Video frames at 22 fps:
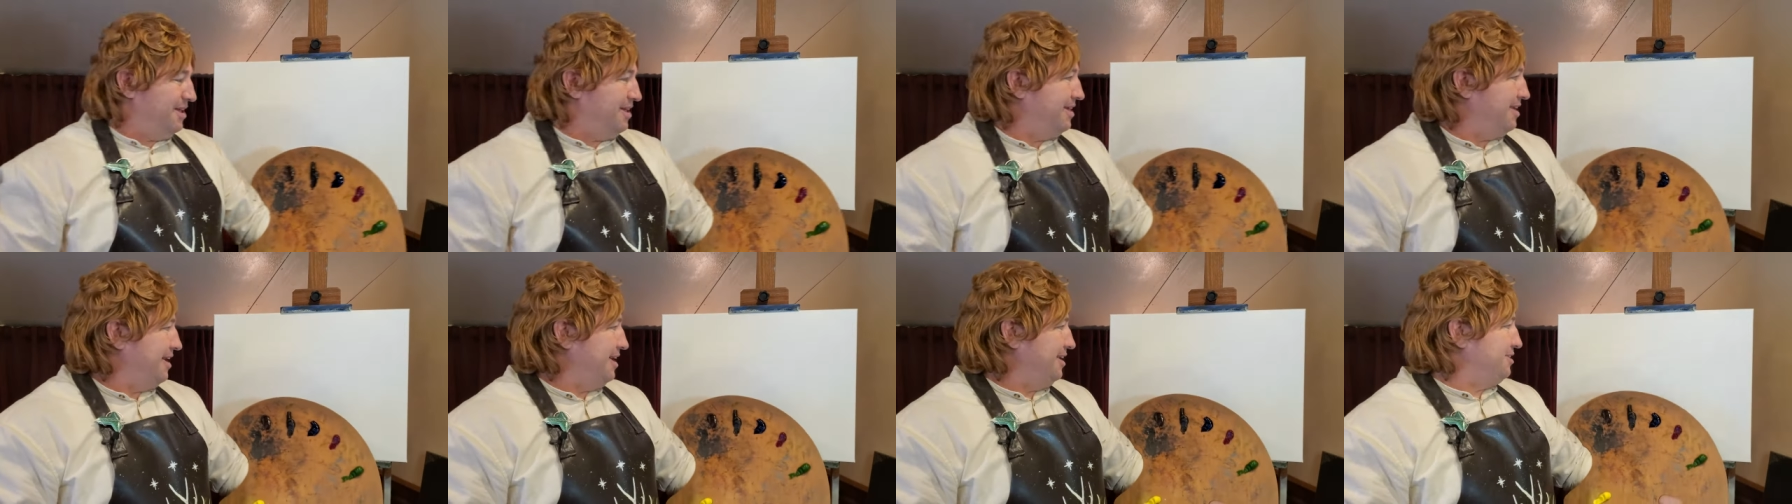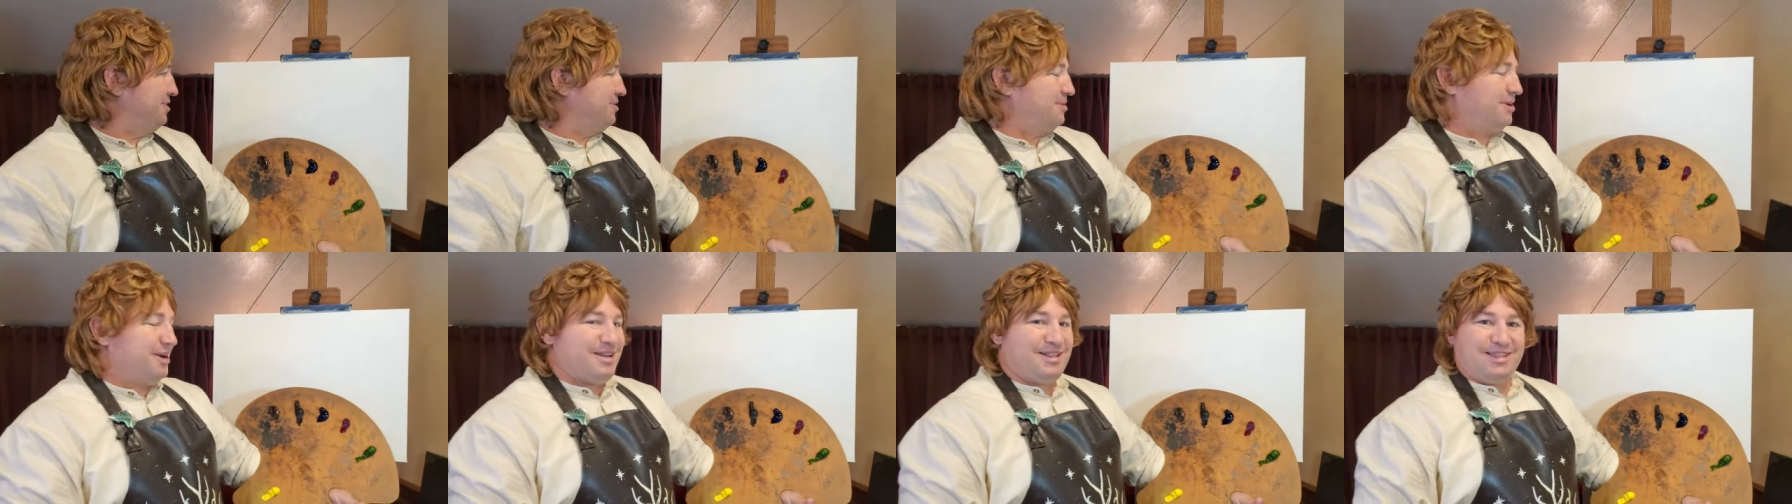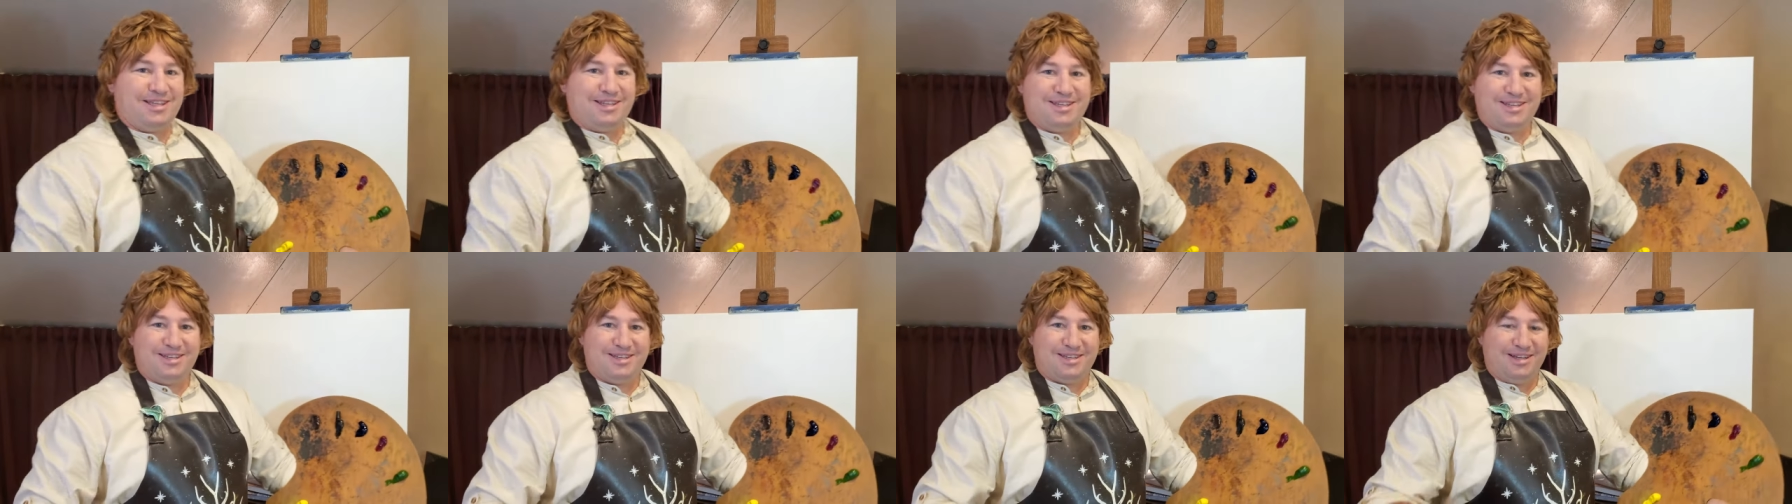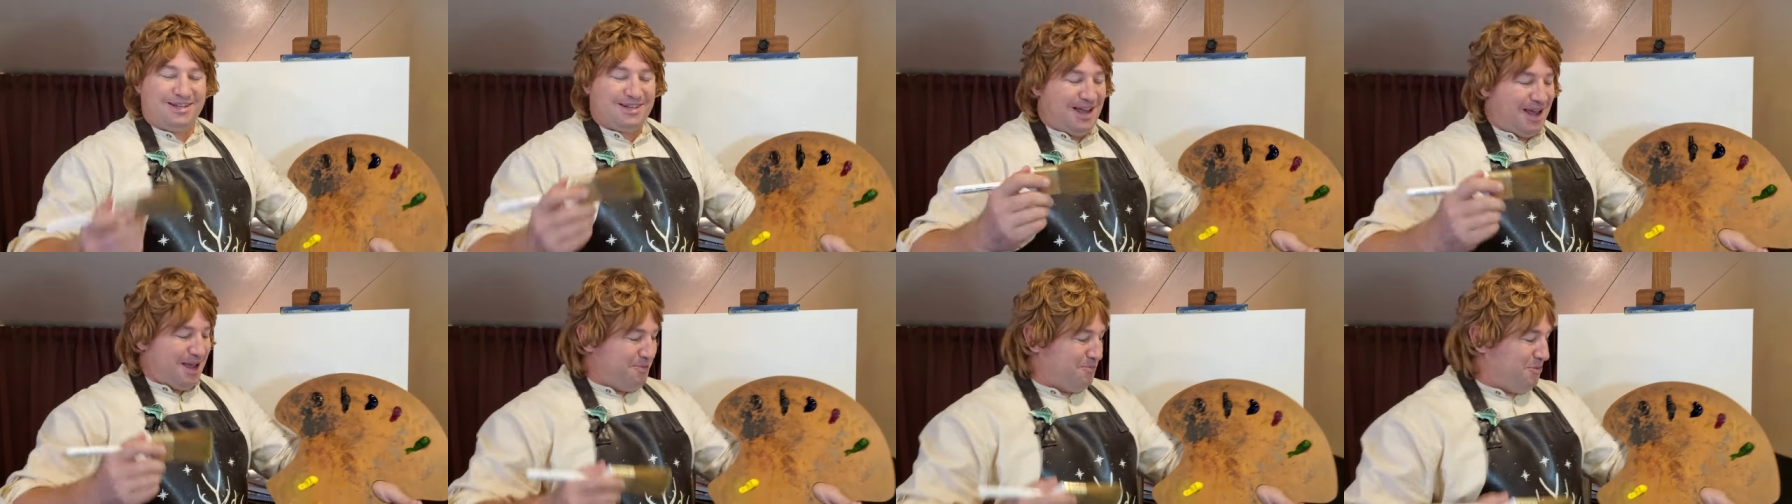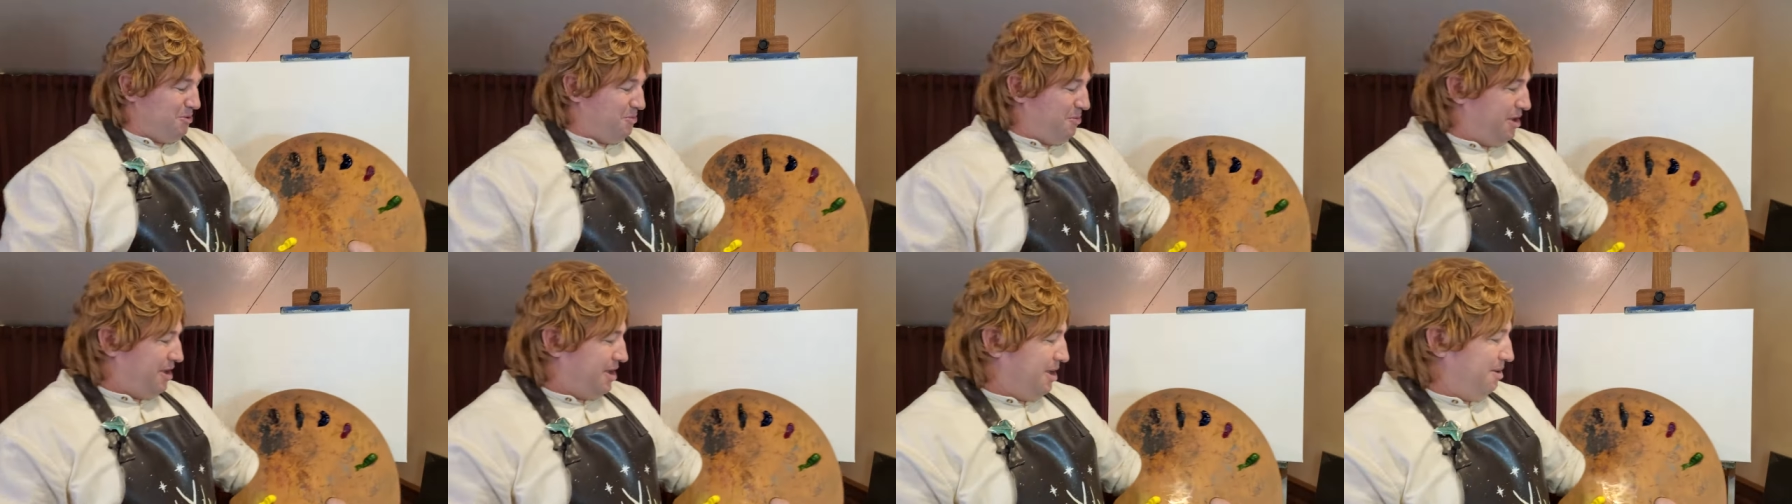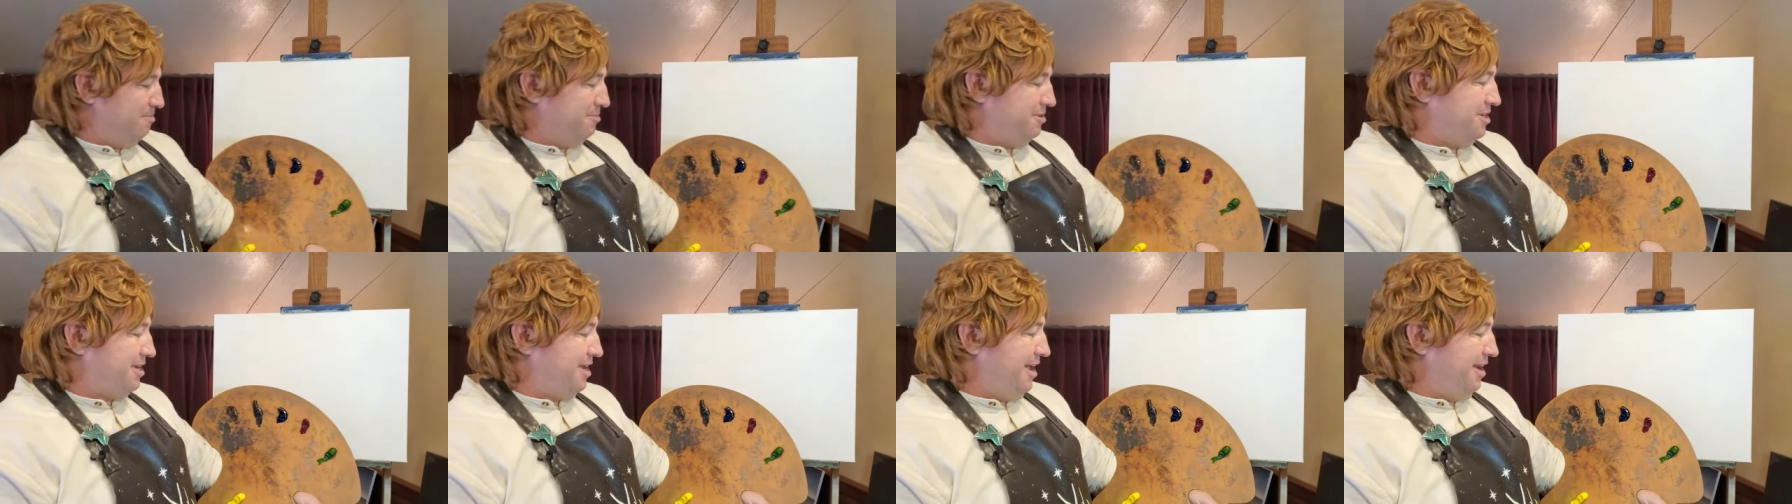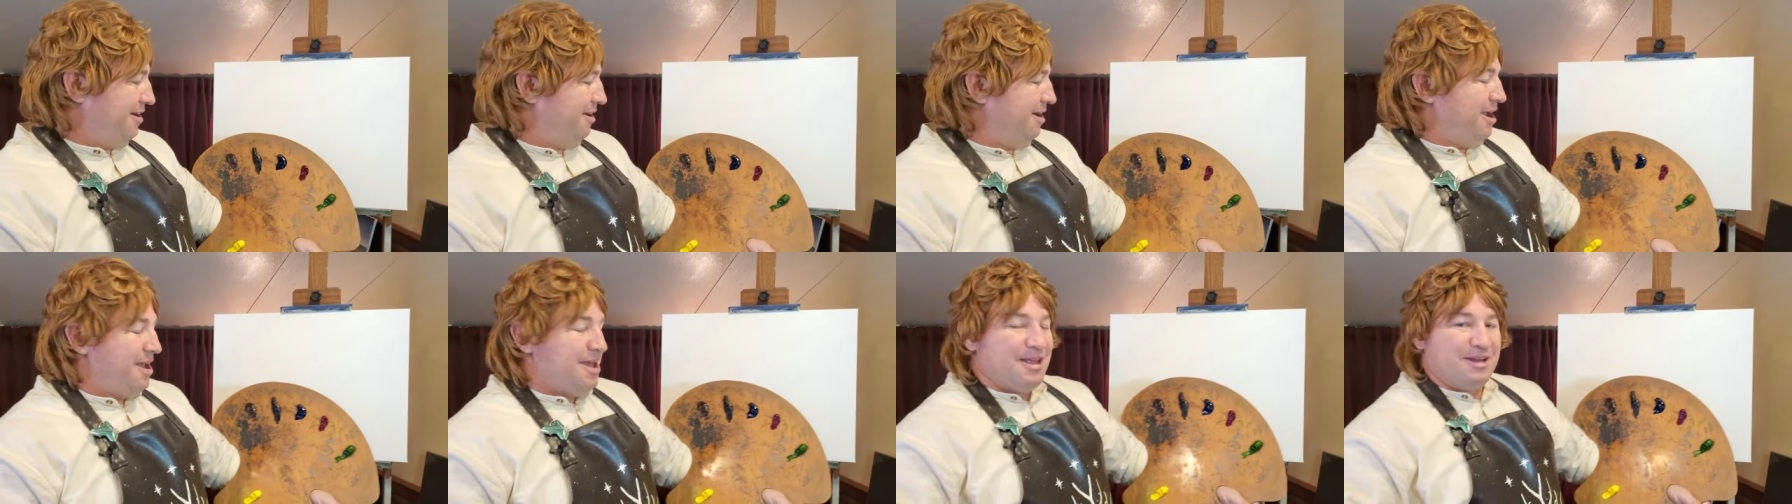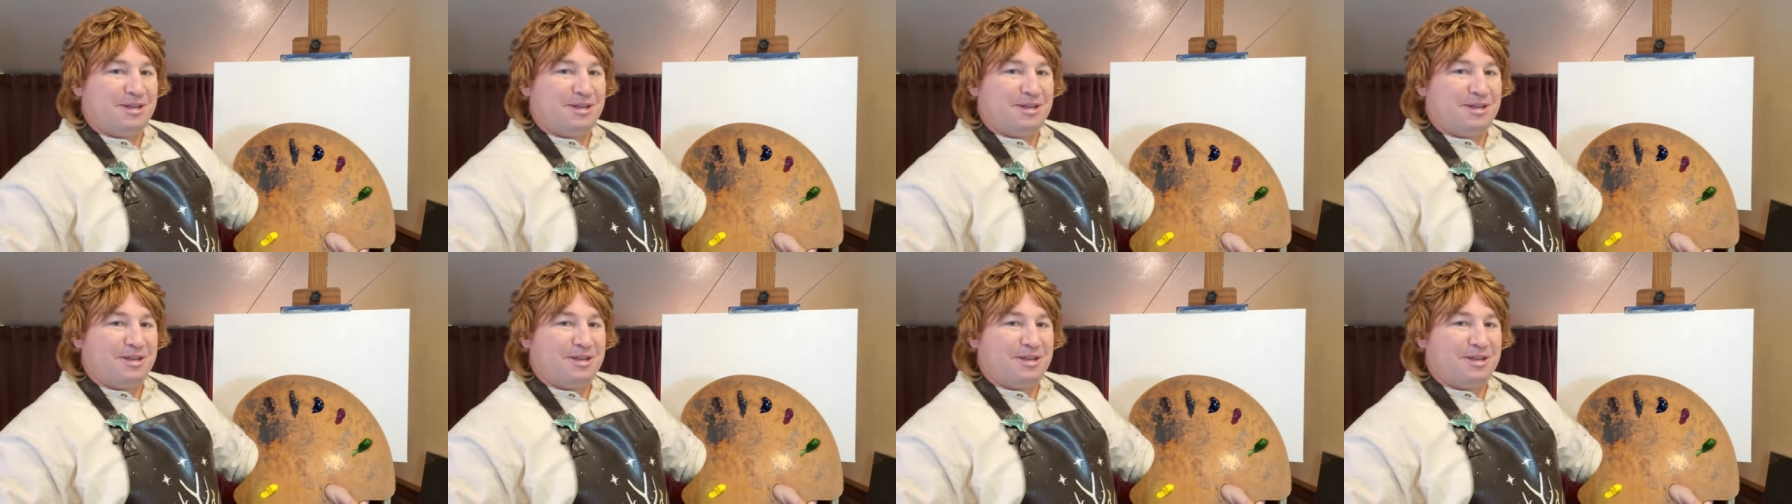That's right, this is a time when we come together